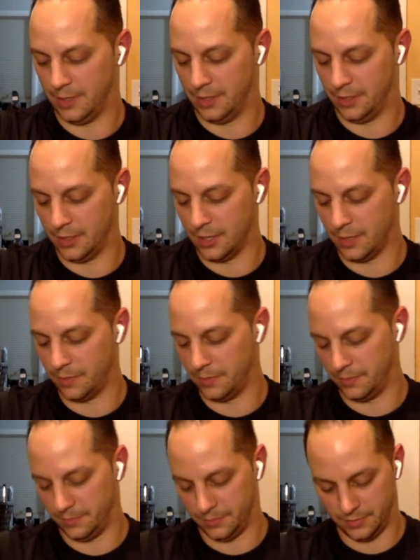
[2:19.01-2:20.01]
Ended up,
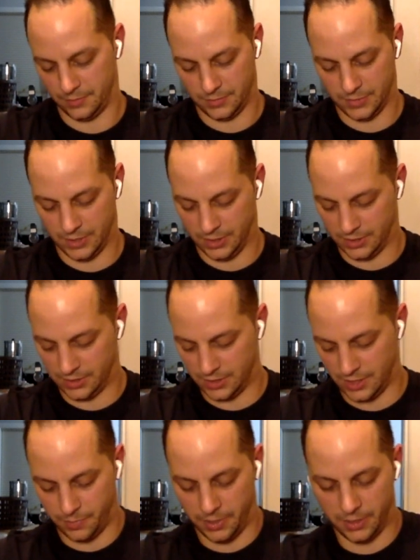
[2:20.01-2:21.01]
like I
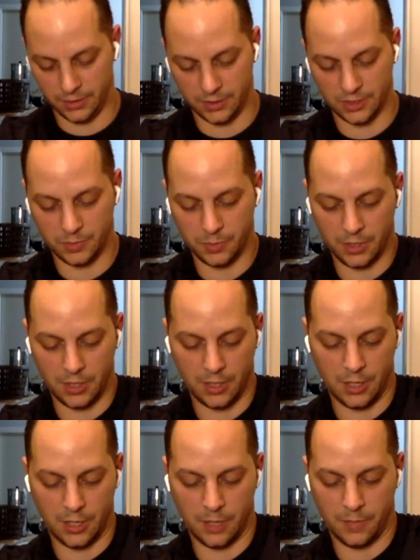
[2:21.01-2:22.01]
said, pick this book
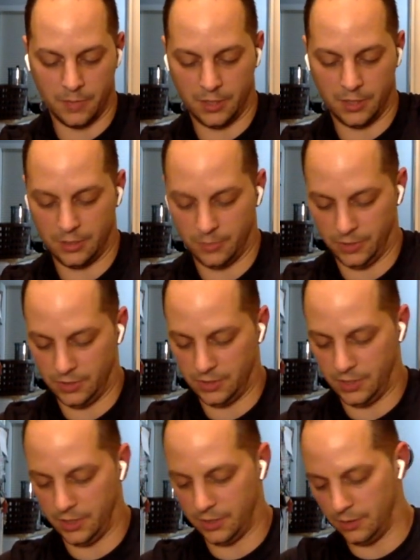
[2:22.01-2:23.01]
up. Let me
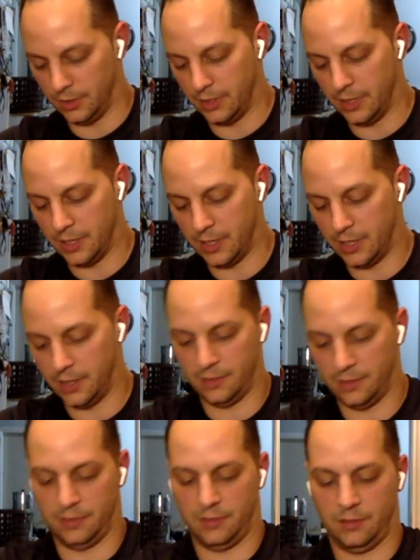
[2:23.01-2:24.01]
take a look at it.
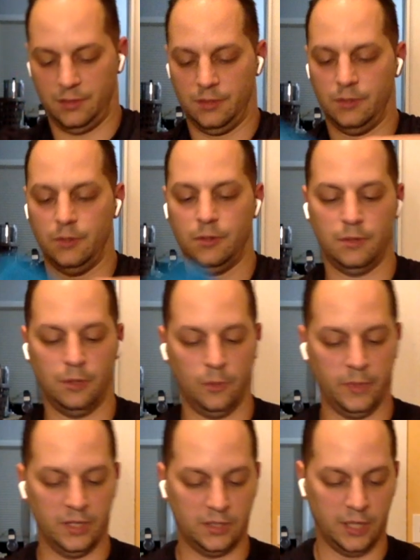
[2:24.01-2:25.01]
Oh, a little
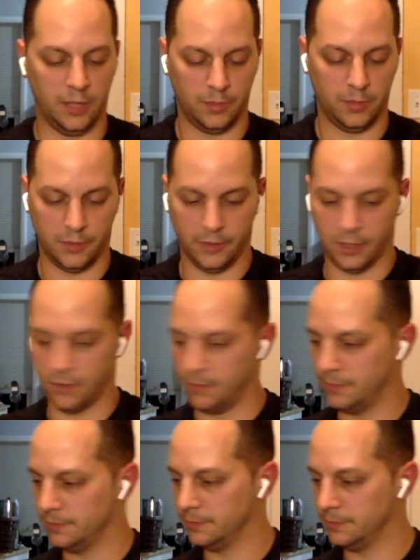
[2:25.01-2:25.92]
bit of tape. There we go.